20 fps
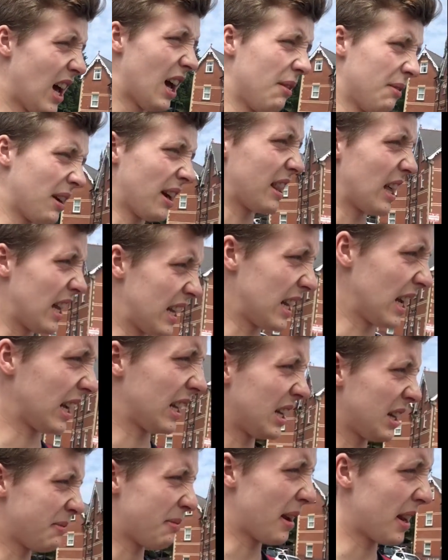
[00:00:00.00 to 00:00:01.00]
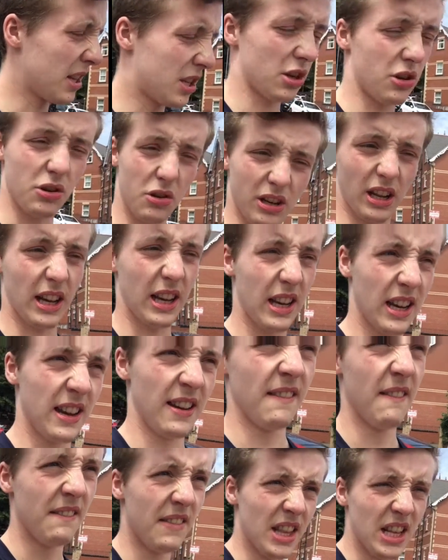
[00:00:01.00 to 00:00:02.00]
Help get that technique better. So do like
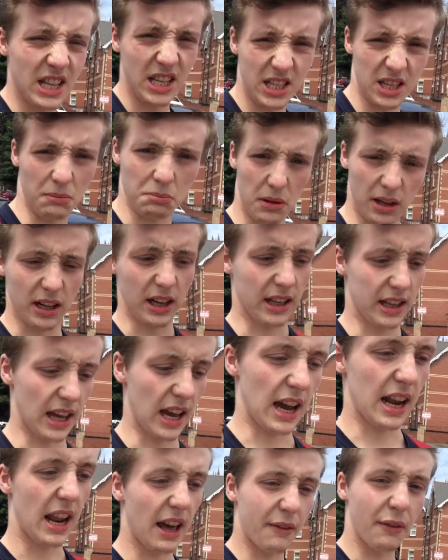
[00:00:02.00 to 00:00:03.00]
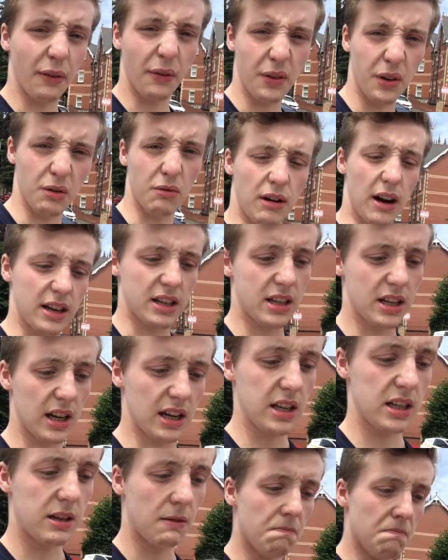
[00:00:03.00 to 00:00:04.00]
something like that and have a few rest
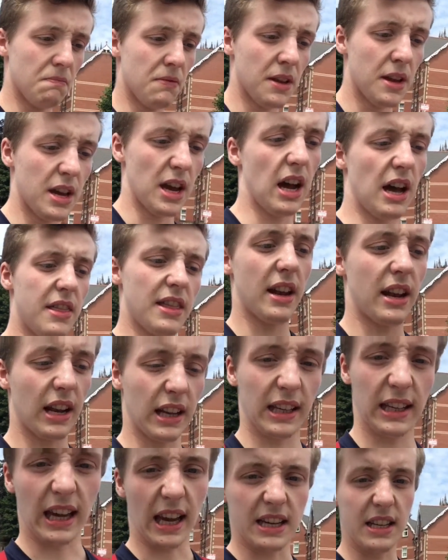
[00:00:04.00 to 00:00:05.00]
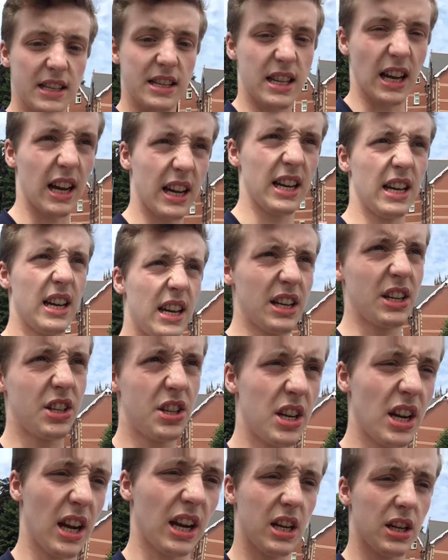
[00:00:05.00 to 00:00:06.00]
days, and then like get his diet in
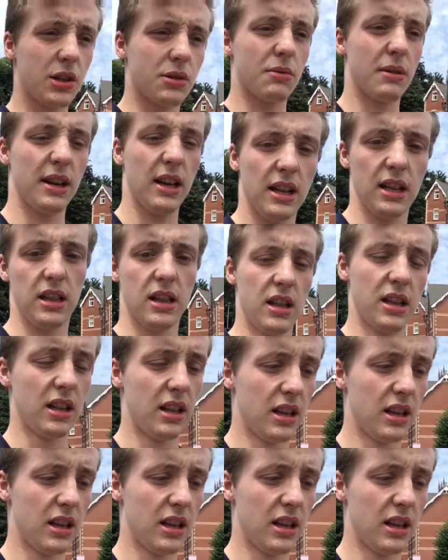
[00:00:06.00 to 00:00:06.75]
check as well.